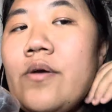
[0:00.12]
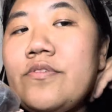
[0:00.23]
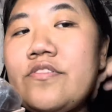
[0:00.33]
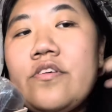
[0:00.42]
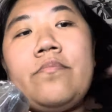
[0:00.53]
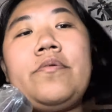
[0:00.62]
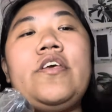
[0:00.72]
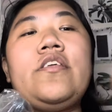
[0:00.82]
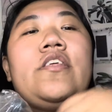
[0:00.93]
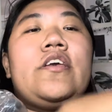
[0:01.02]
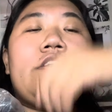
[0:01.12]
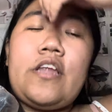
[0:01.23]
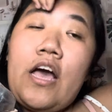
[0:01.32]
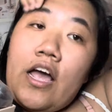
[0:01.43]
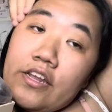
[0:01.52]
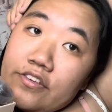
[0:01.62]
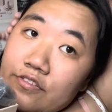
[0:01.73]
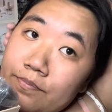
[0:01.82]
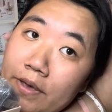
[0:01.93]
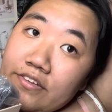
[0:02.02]
was completely not
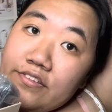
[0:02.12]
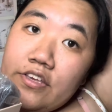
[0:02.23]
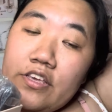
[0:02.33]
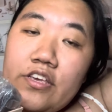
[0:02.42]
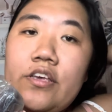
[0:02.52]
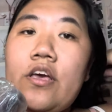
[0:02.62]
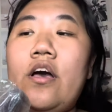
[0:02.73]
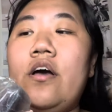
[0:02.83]
expecting